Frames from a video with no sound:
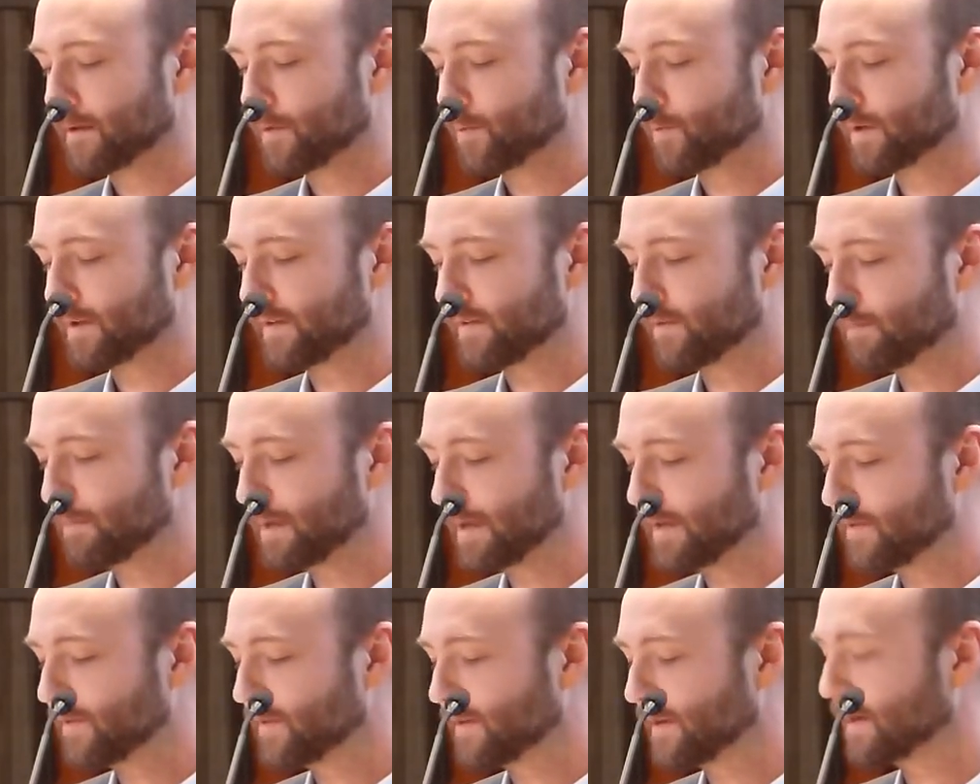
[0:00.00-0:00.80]
What's
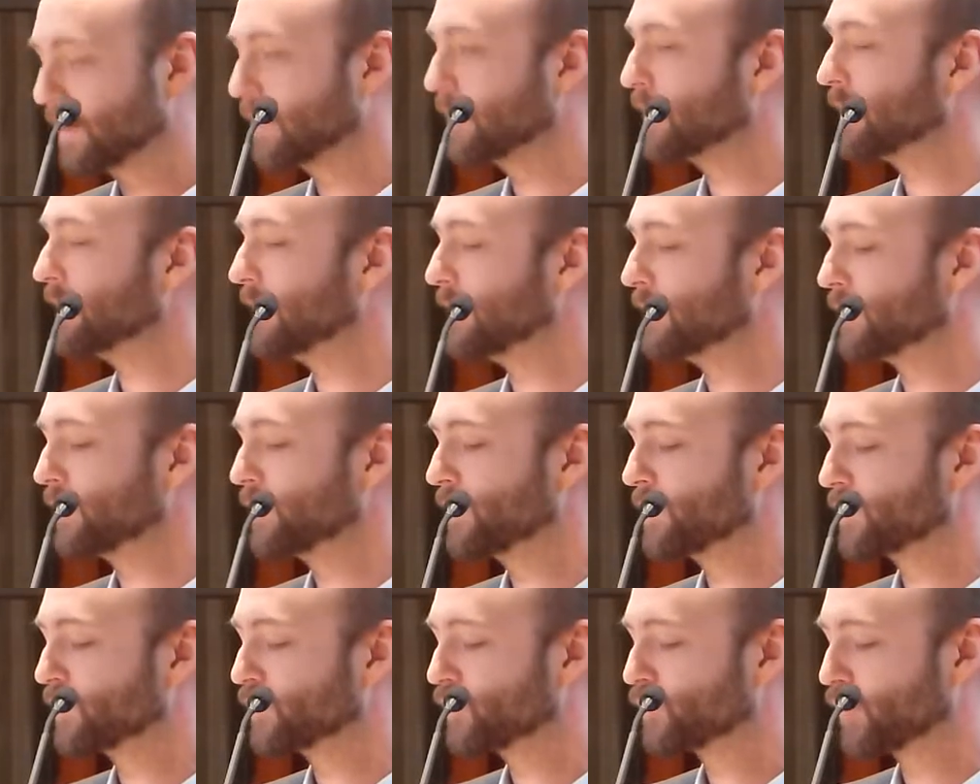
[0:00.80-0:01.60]
missing
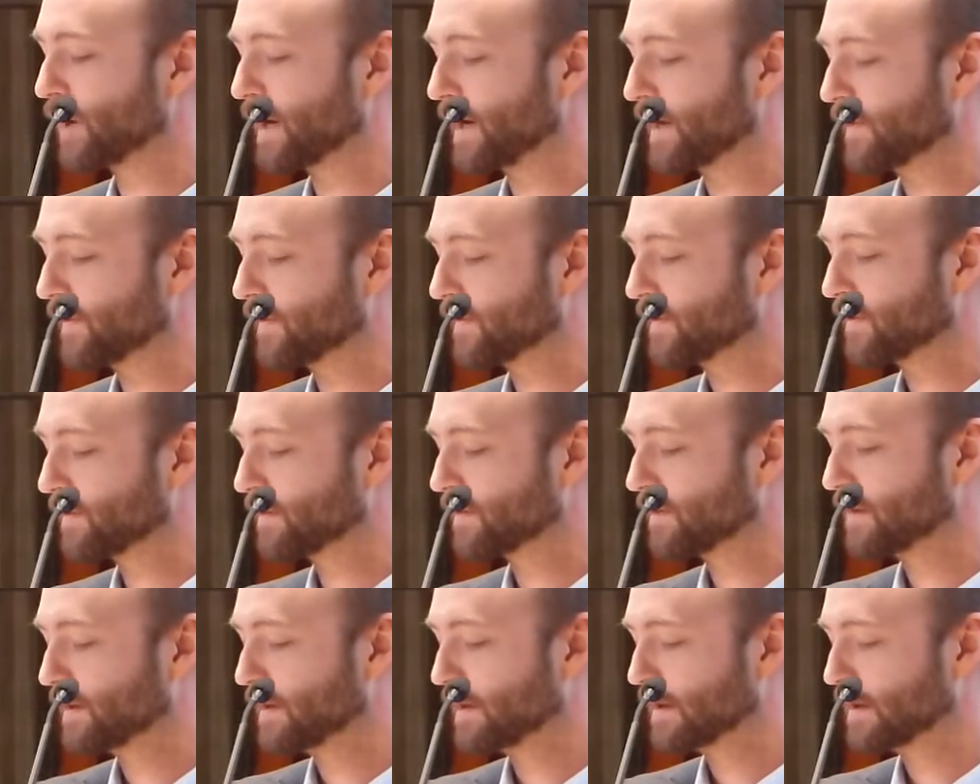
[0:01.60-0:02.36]
is the trust,